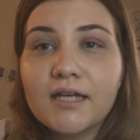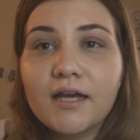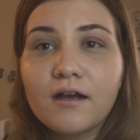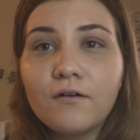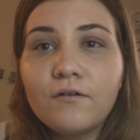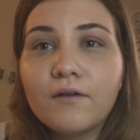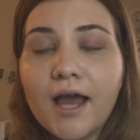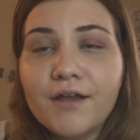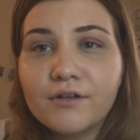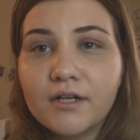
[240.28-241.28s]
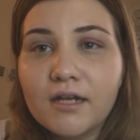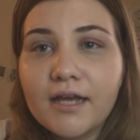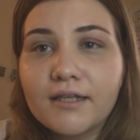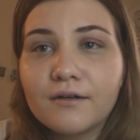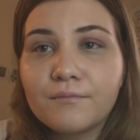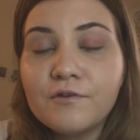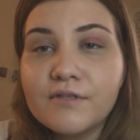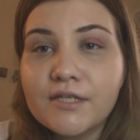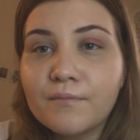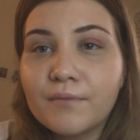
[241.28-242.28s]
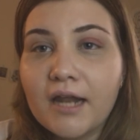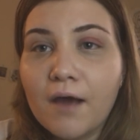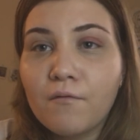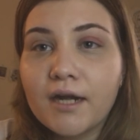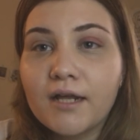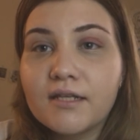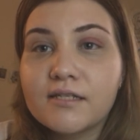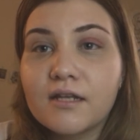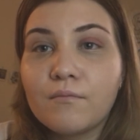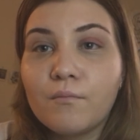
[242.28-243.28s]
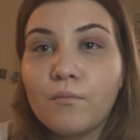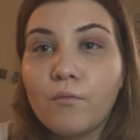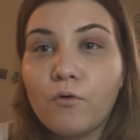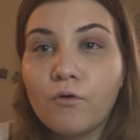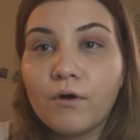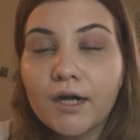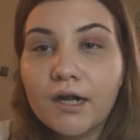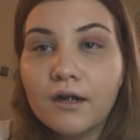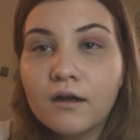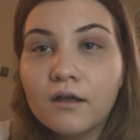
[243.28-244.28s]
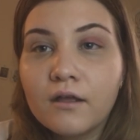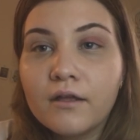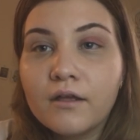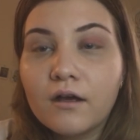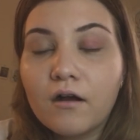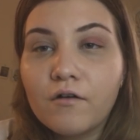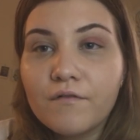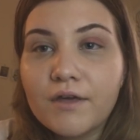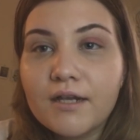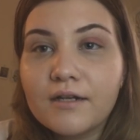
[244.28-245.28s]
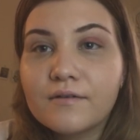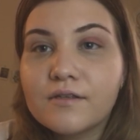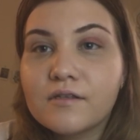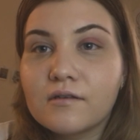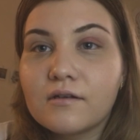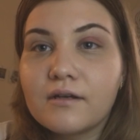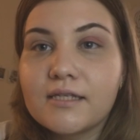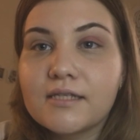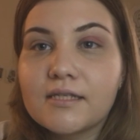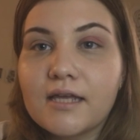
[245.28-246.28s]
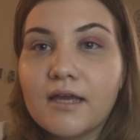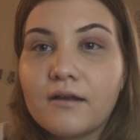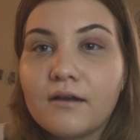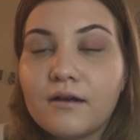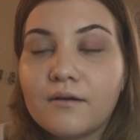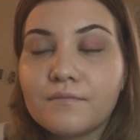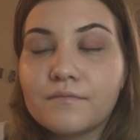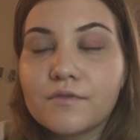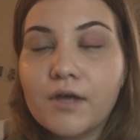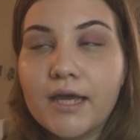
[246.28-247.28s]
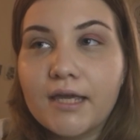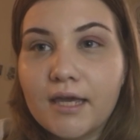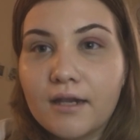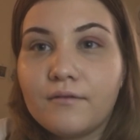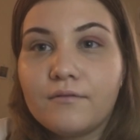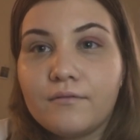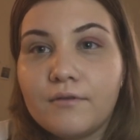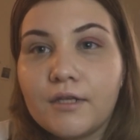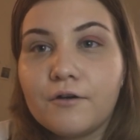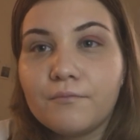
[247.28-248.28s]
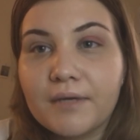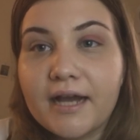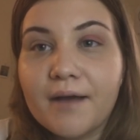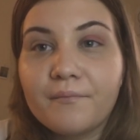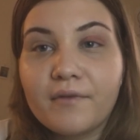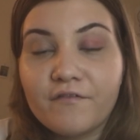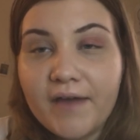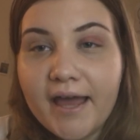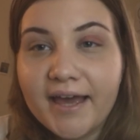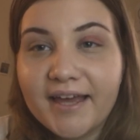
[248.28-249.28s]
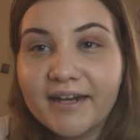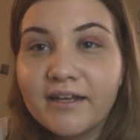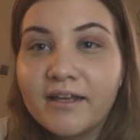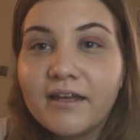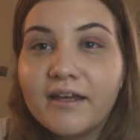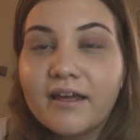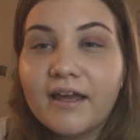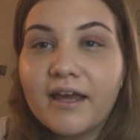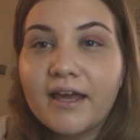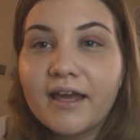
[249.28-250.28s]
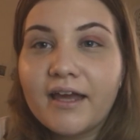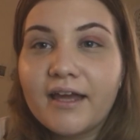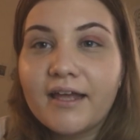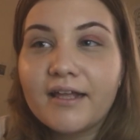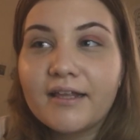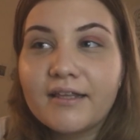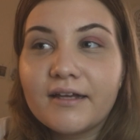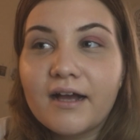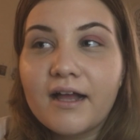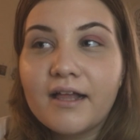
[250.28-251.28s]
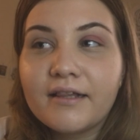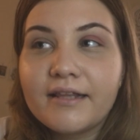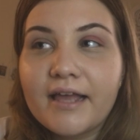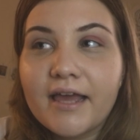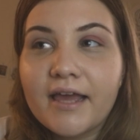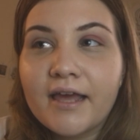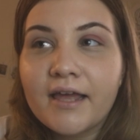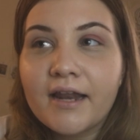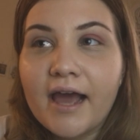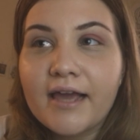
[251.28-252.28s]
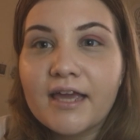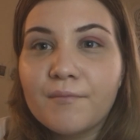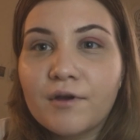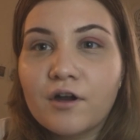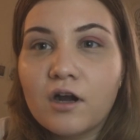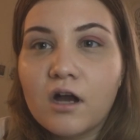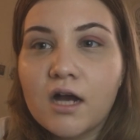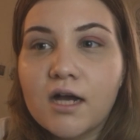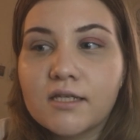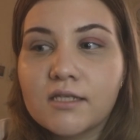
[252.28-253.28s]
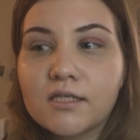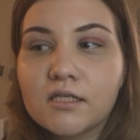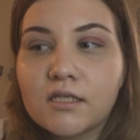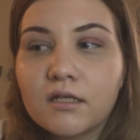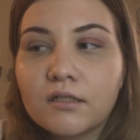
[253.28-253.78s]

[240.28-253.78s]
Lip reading: like, oh, I really like their music, but I want to listen more of it, so instead so I can become a fan. And then I came across